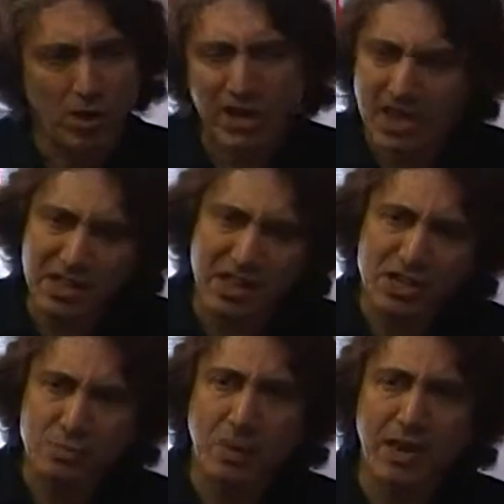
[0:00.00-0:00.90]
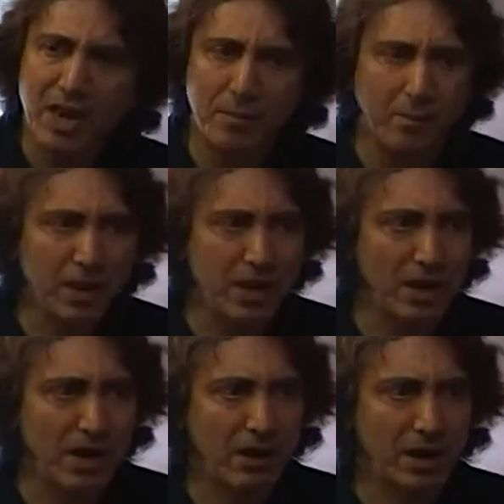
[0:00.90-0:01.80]
Why can't mm-hmm. they spend that
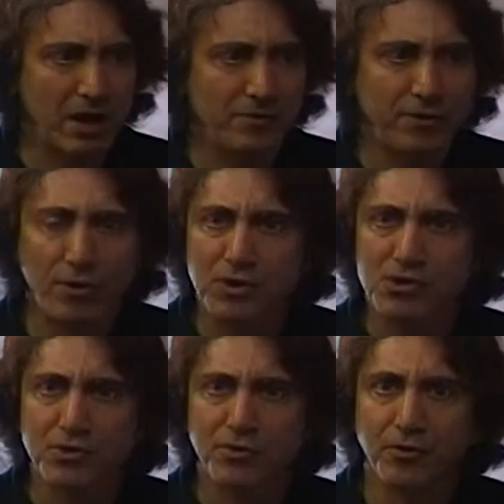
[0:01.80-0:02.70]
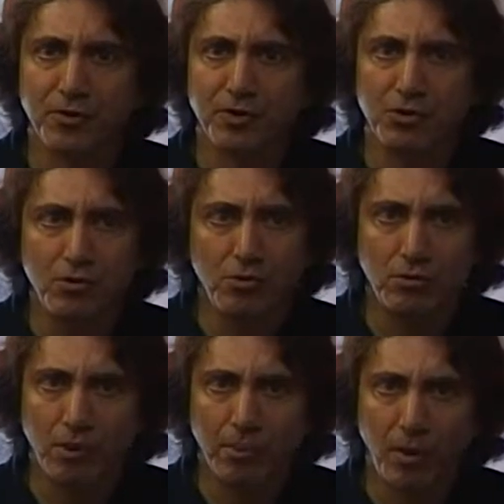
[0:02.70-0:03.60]
money on, on furniture for a
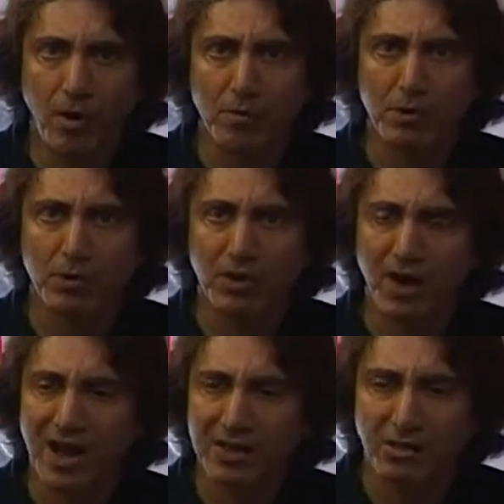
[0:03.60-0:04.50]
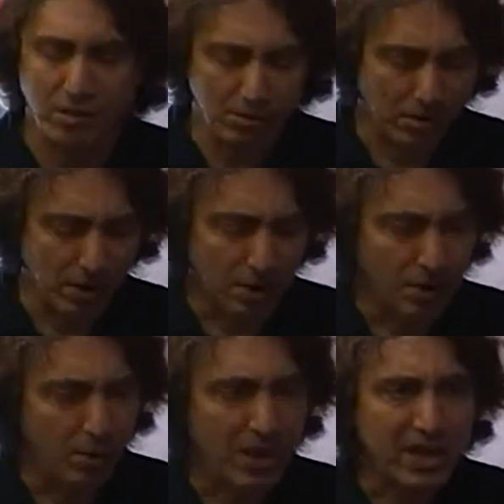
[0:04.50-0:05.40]
new apartment or condo?
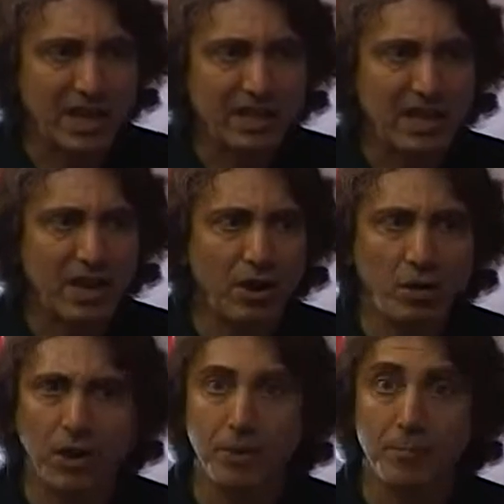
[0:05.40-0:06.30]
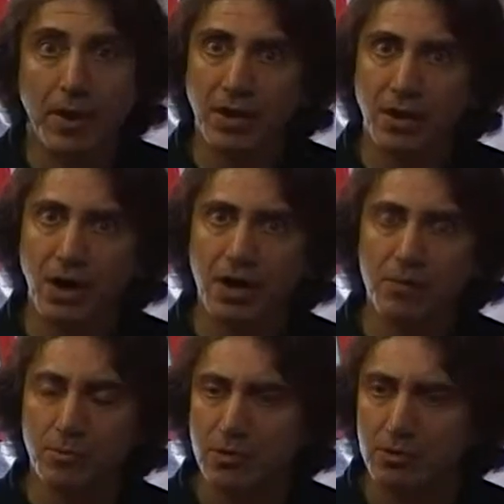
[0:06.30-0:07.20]
Why can't they go on a better
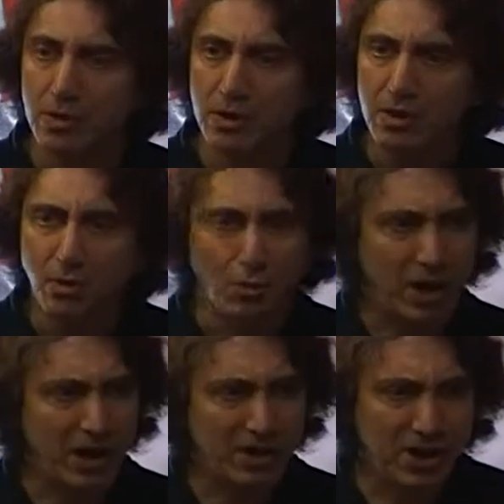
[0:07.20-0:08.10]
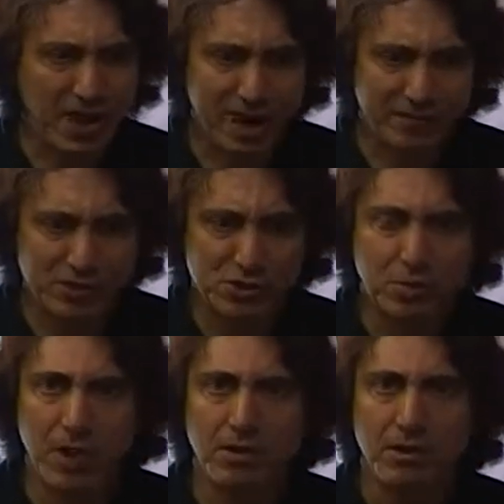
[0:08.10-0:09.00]
honeymoon? Why do they have to
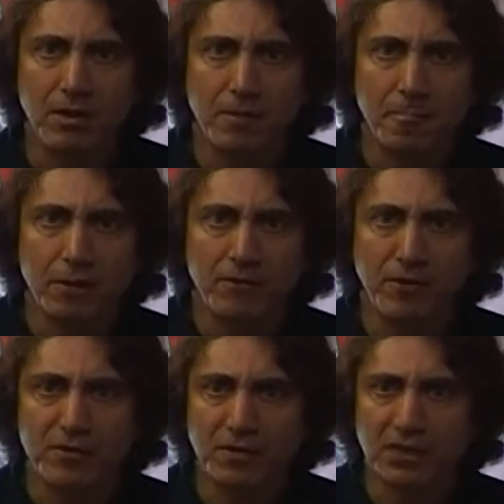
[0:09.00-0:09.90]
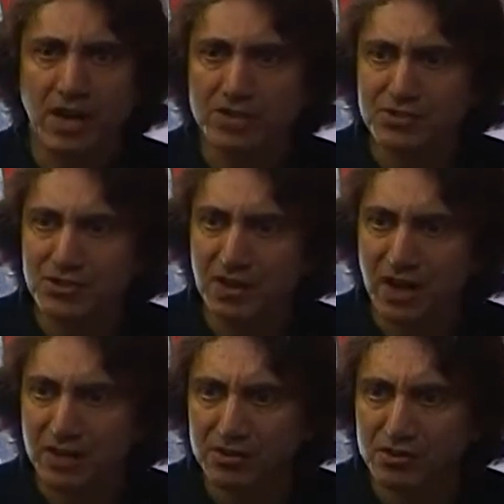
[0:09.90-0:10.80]
spend fifty thousand
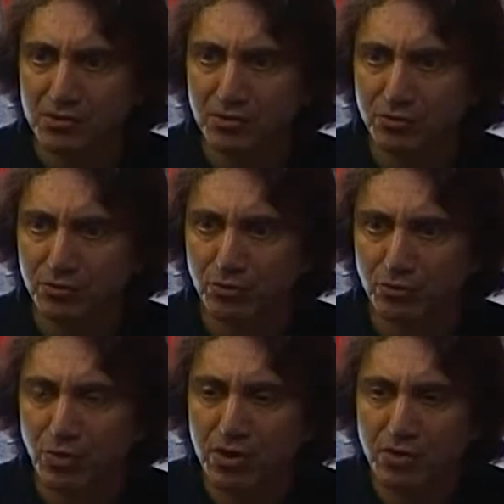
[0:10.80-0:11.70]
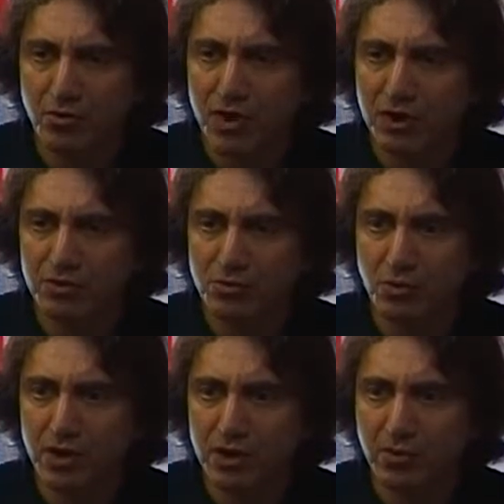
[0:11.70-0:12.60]
dollars or thirty grand or
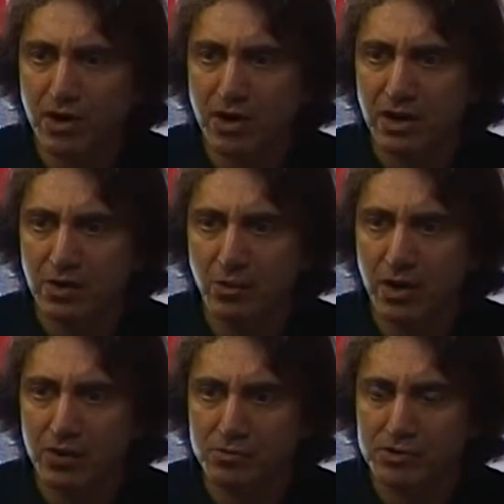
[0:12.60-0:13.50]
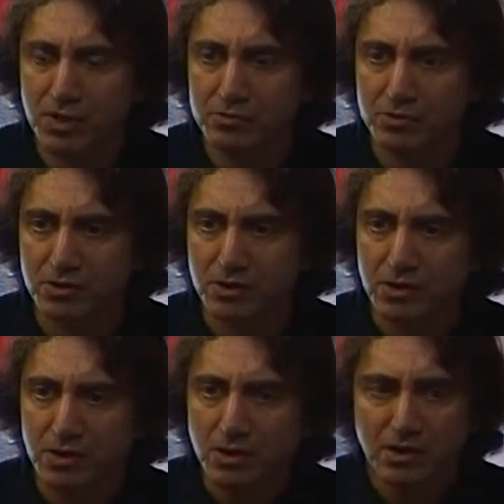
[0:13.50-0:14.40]
twenty grand on a wedding reception.
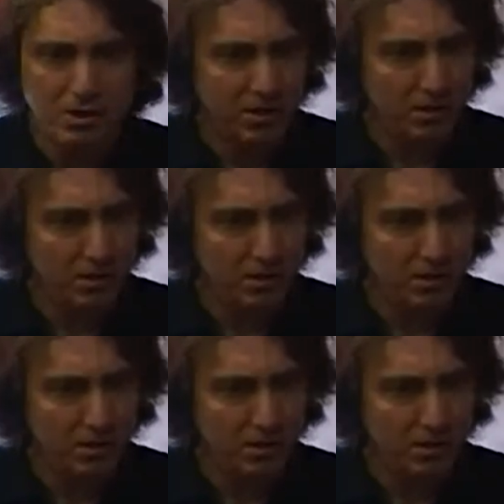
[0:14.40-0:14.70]
Mm.